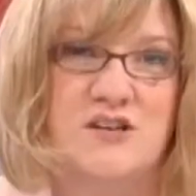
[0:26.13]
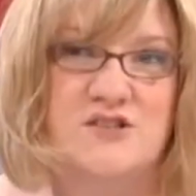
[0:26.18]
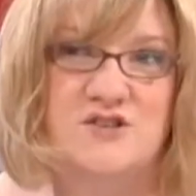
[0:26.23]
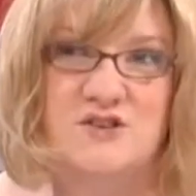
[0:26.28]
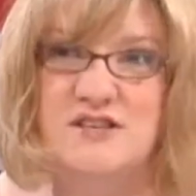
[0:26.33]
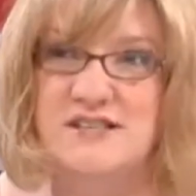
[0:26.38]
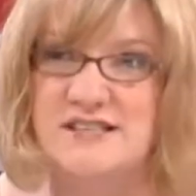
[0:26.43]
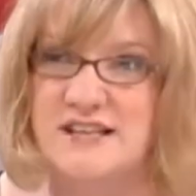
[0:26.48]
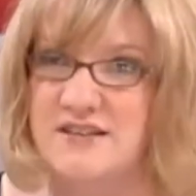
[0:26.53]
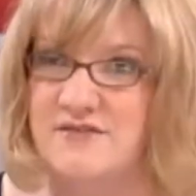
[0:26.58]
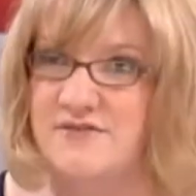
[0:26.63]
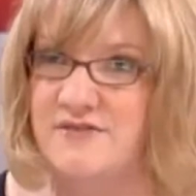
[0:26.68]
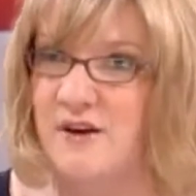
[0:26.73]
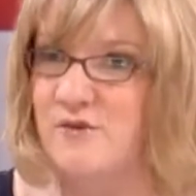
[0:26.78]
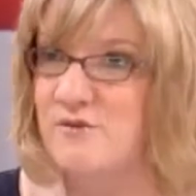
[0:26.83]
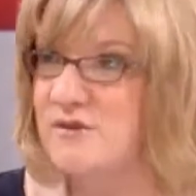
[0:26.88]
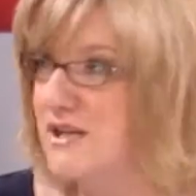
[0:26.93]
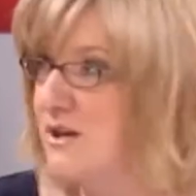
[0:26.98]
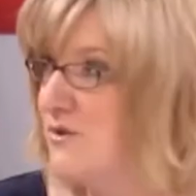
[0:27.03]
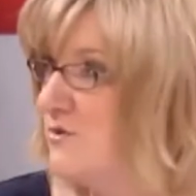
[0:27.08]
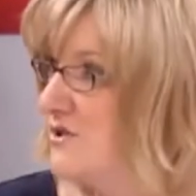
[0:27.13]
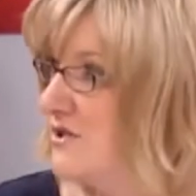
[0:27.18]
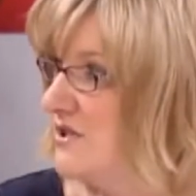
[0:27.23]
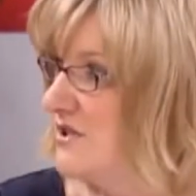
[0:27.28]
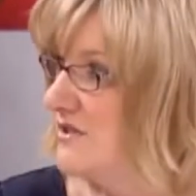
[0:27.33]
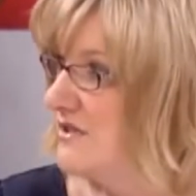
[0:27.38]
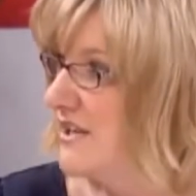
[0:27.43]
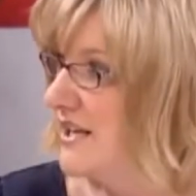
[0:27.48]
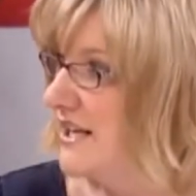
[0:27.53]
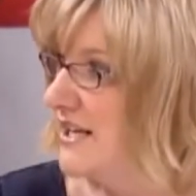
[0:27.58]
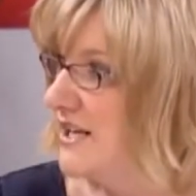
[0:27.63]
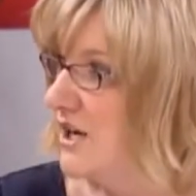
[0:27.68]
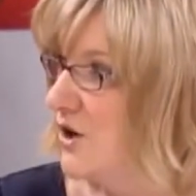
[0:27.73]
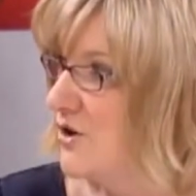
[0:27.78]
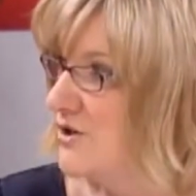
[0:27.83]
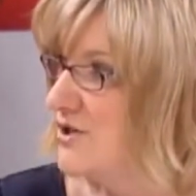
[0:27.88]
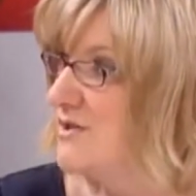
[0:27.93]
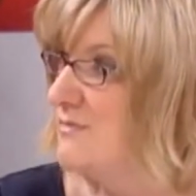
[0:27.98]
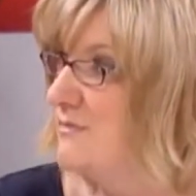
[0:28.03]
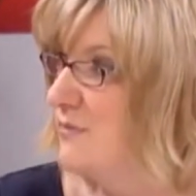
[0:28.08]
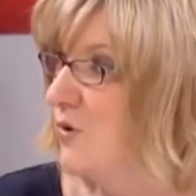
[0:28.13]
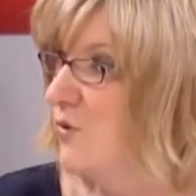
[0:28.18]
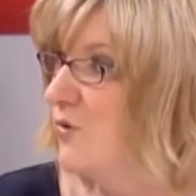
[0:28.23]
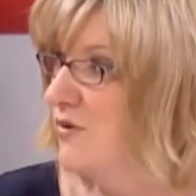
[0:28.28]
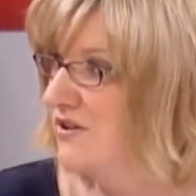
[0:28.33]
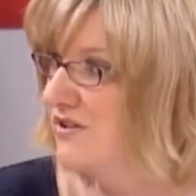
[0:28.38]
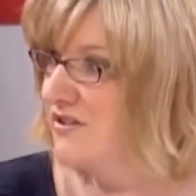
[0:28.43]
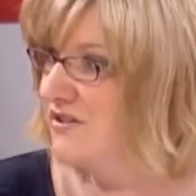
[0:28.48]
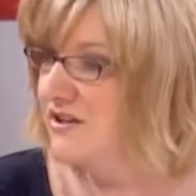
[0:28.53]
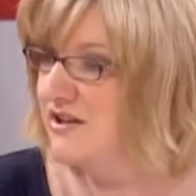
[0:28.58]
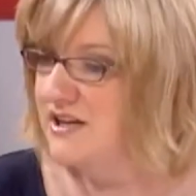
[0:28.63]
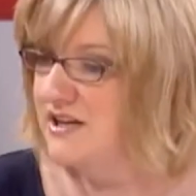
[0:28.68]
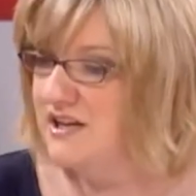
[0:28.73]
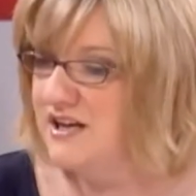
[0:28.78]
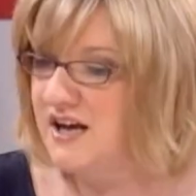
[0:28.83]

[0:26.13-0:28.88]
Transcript: as soon as I'd found out that I'd lost both,